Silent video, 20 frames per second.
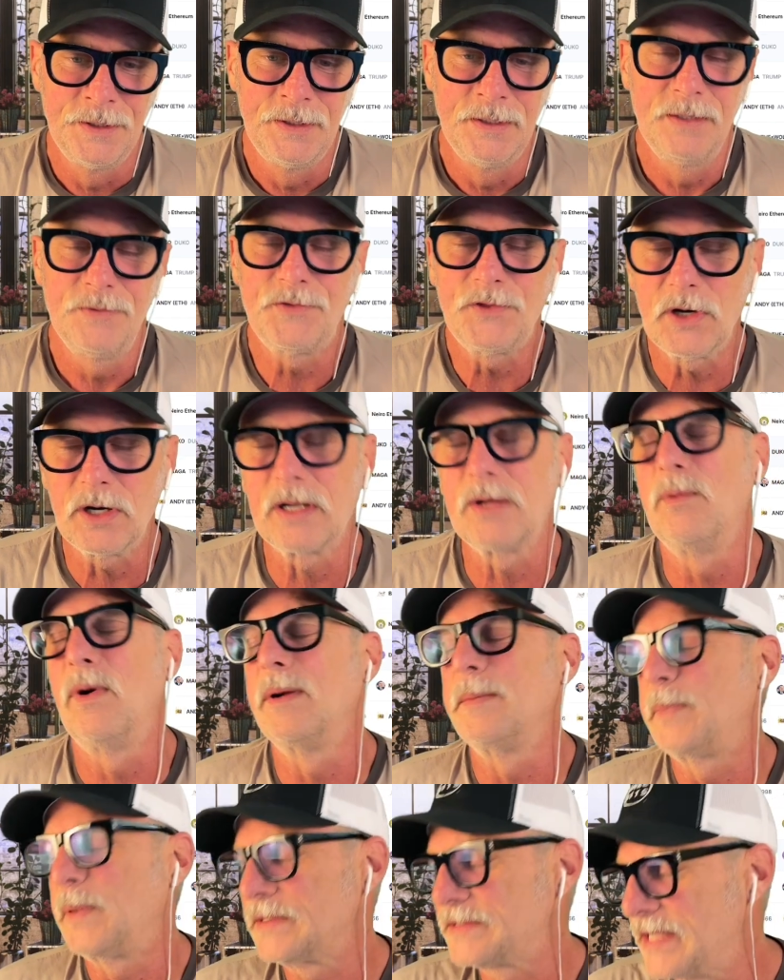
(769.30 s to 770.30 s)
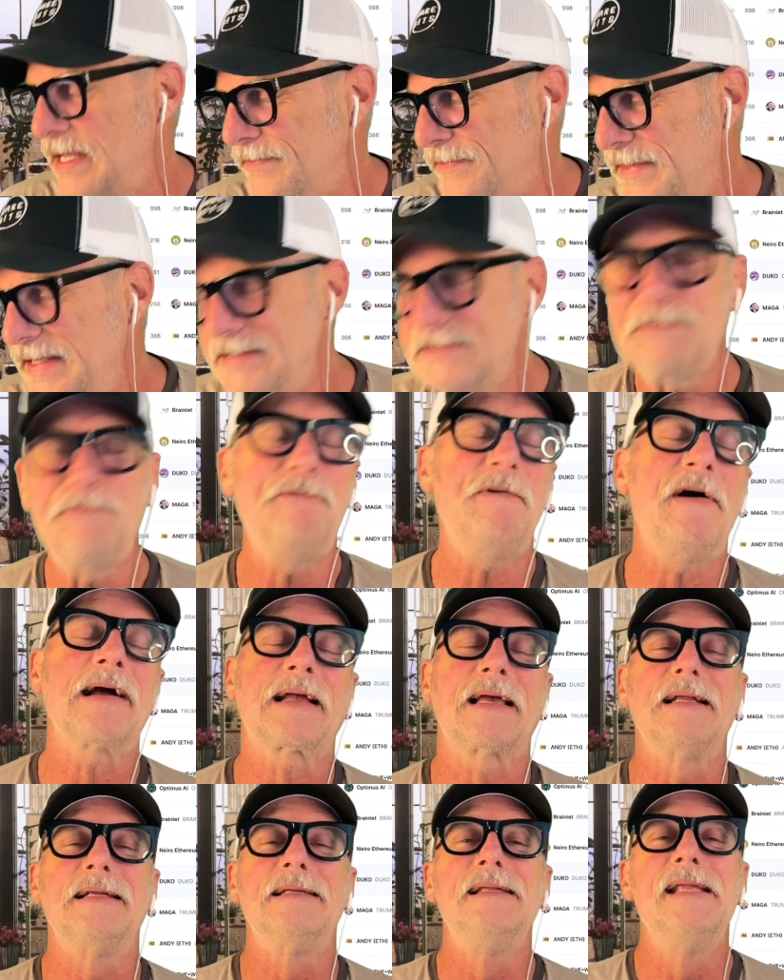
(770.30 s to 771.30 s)
31%. This
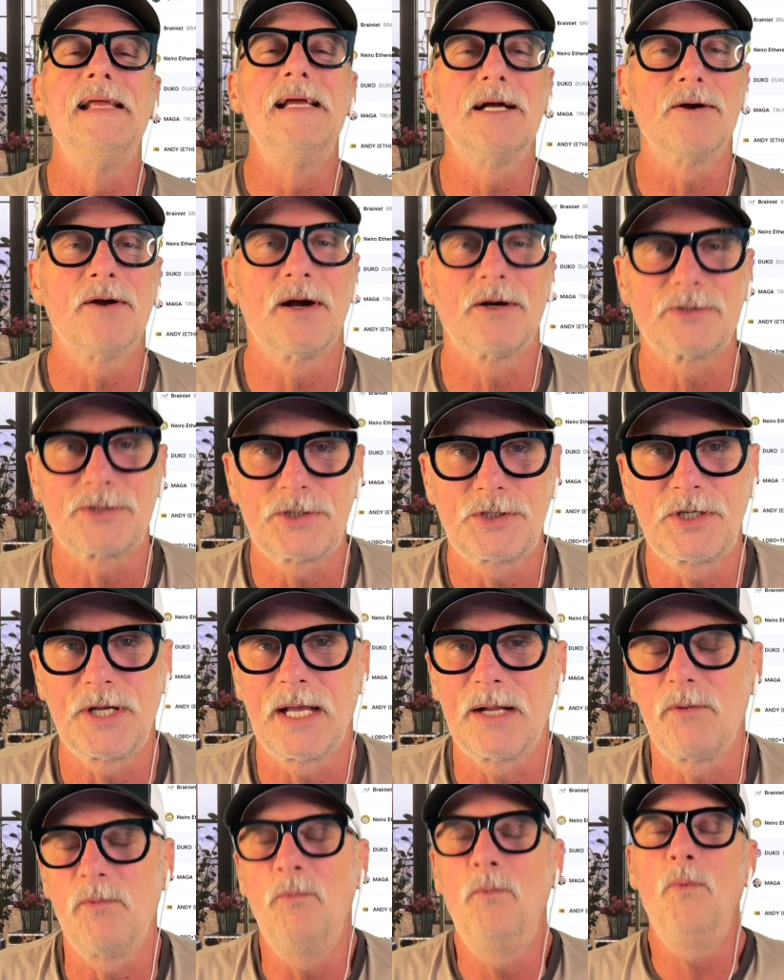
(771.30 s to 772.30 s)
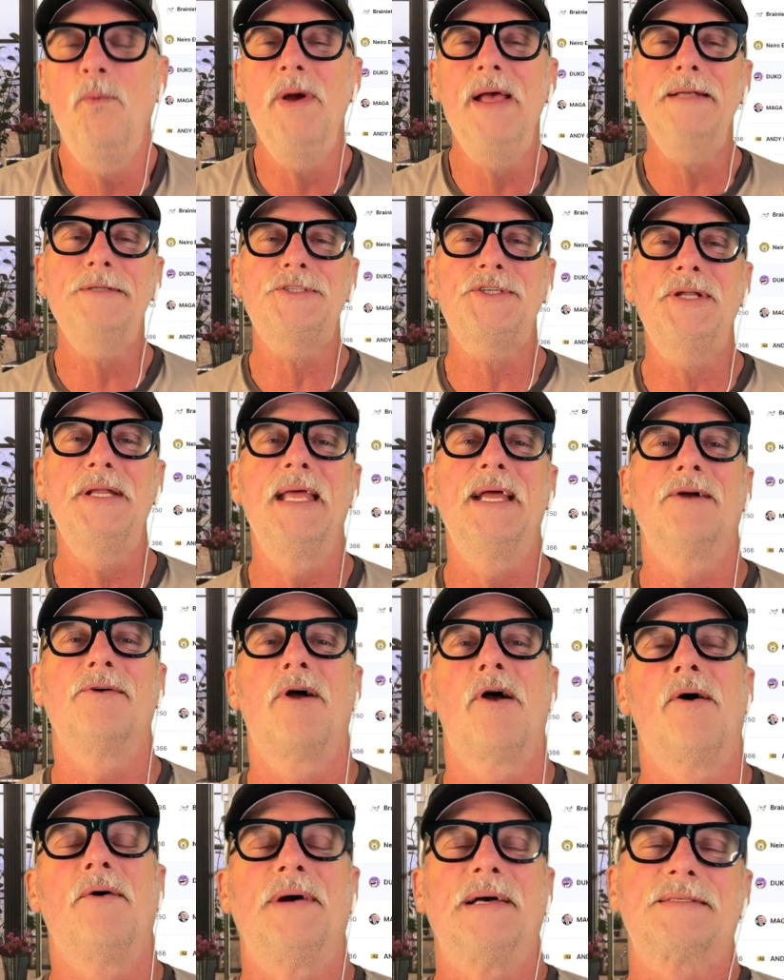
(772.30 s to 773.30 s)
fucking Nero shit, which
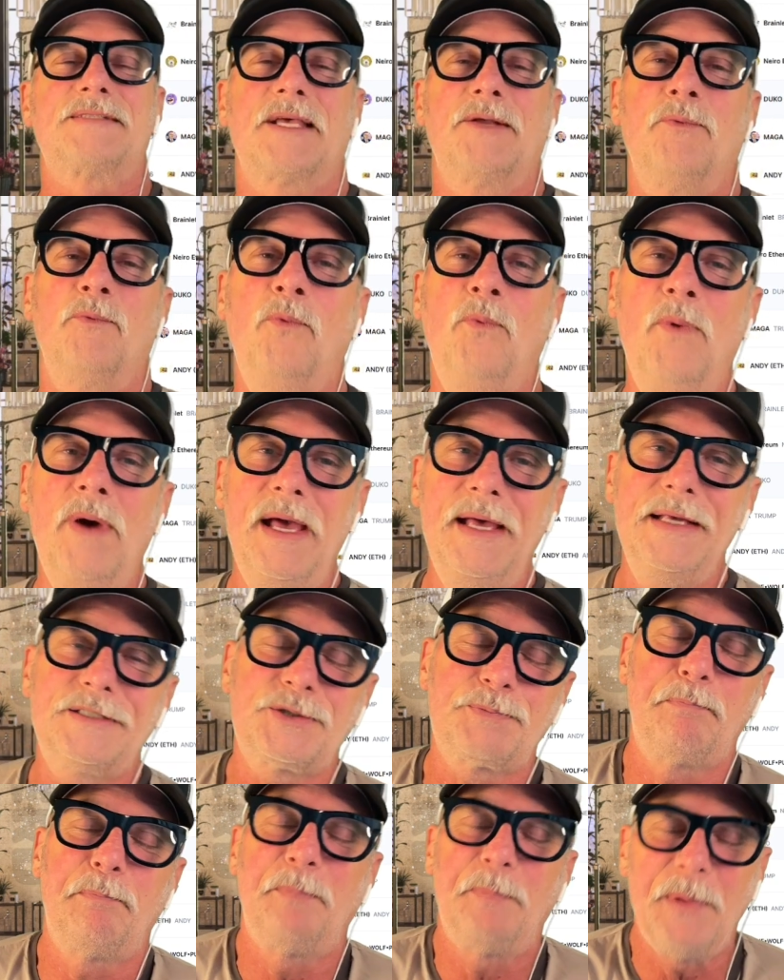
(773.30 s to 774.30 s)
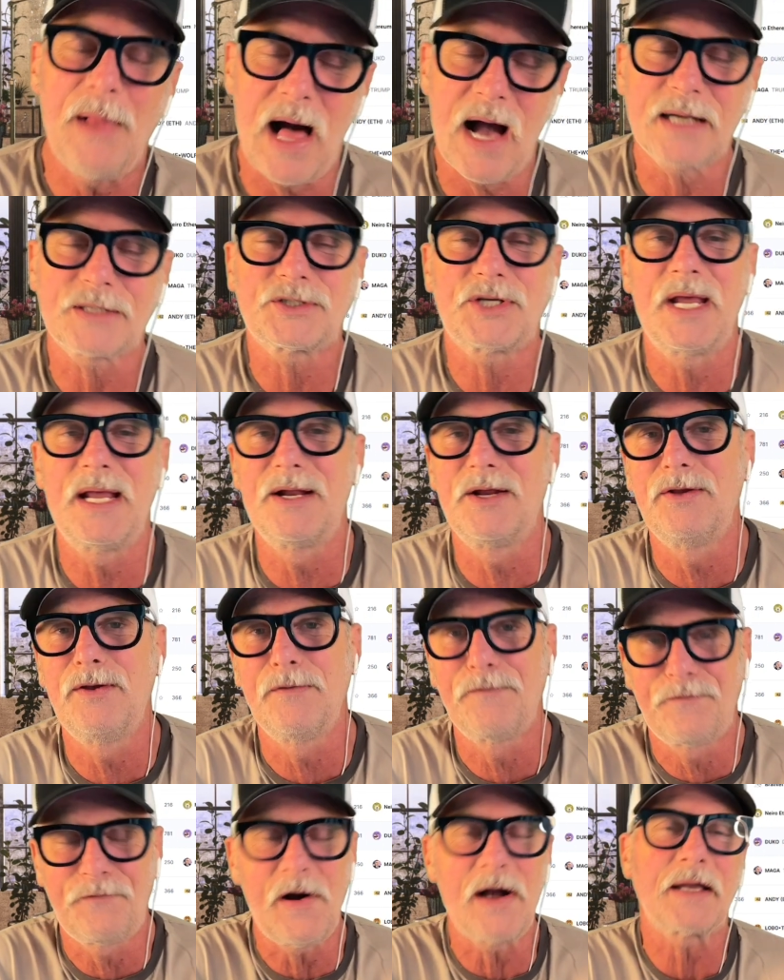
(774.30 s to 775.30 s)
Nero is it? Which blockchain are you
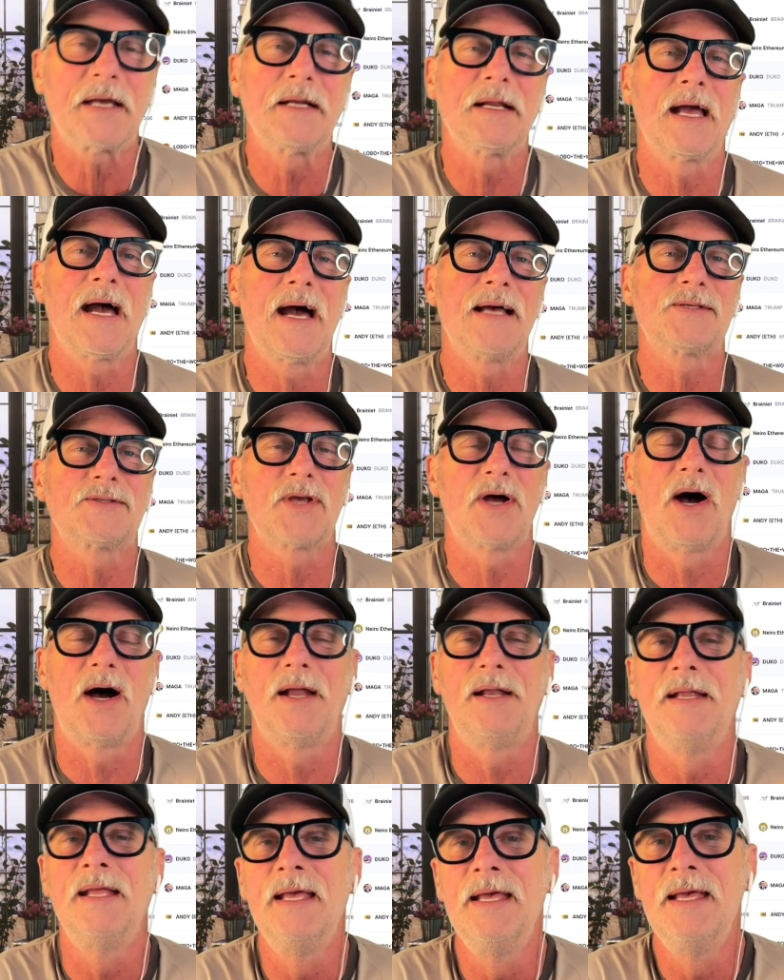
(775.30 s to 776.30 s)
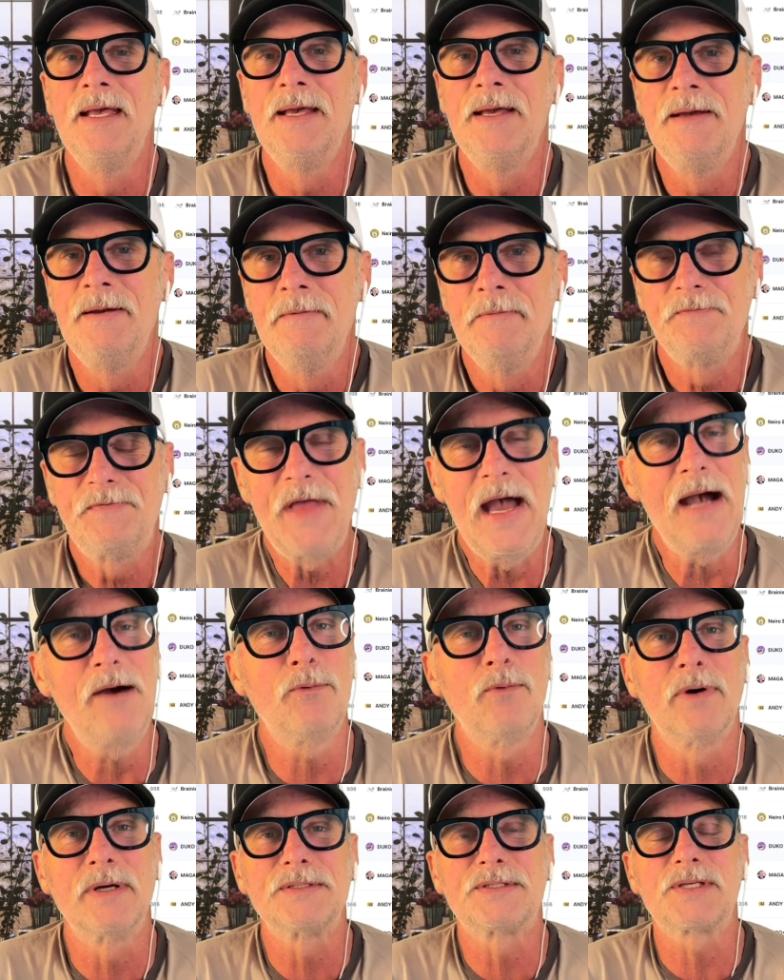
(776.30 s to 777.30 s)
fucking guys on? That
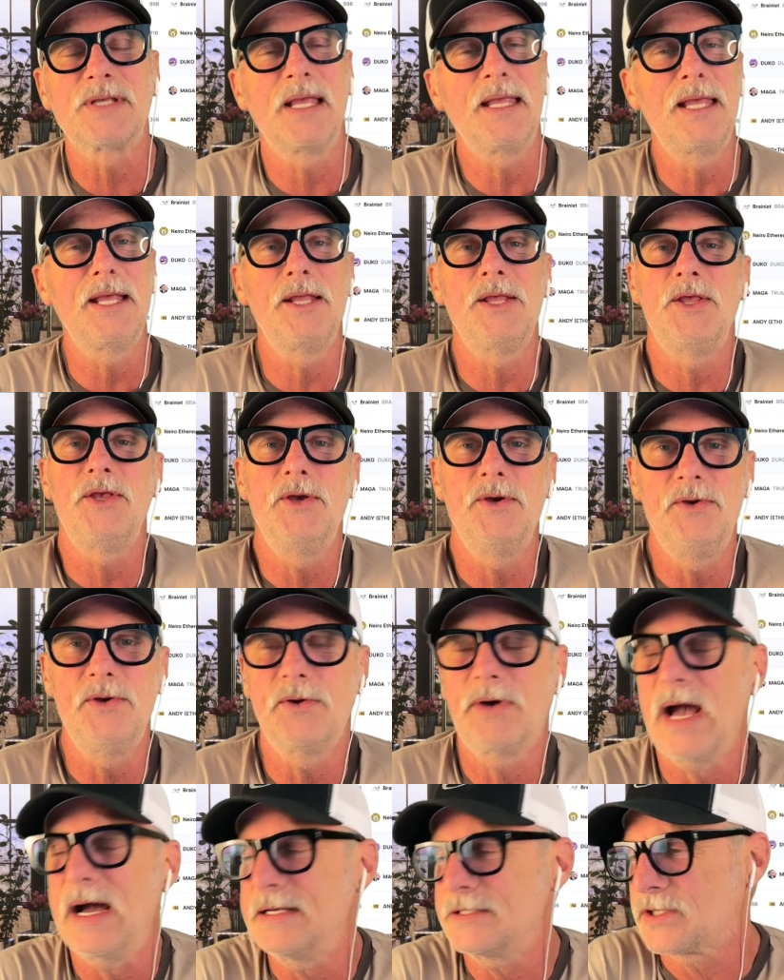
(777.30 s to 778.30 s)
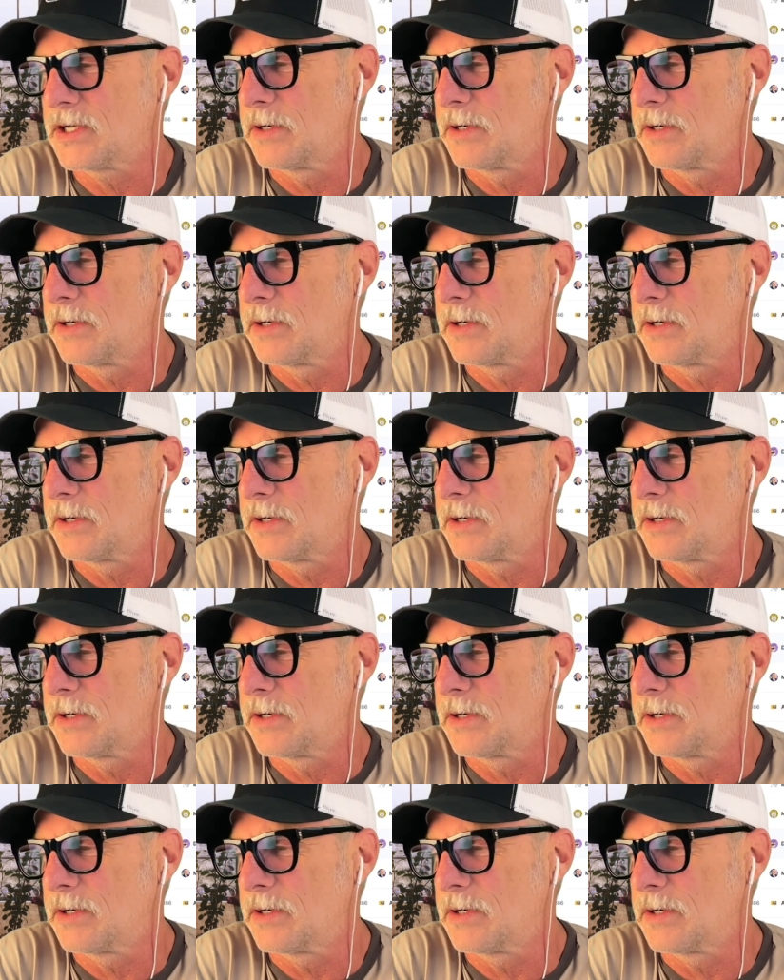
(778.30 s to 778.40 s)
was, you guys are